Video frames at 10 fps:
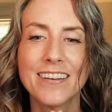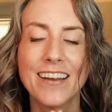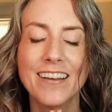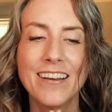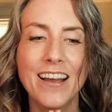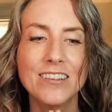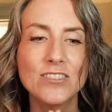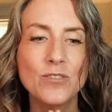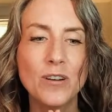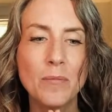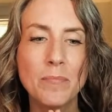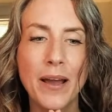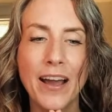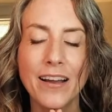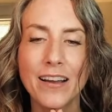And as you come
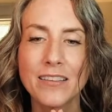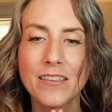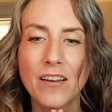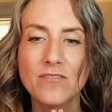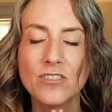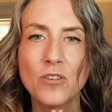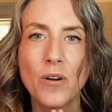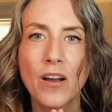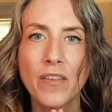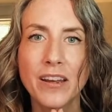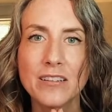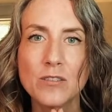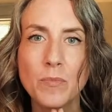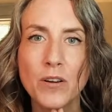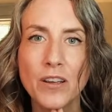back, I'd love to know how that
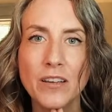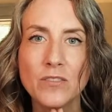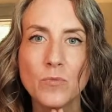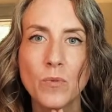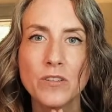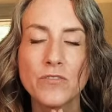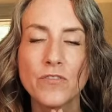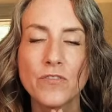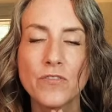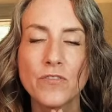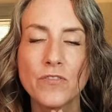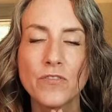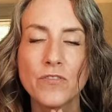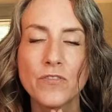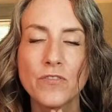experience was for you. How
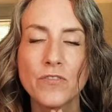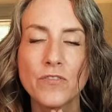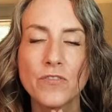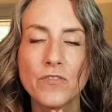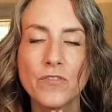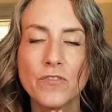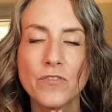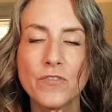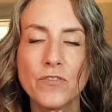did it go?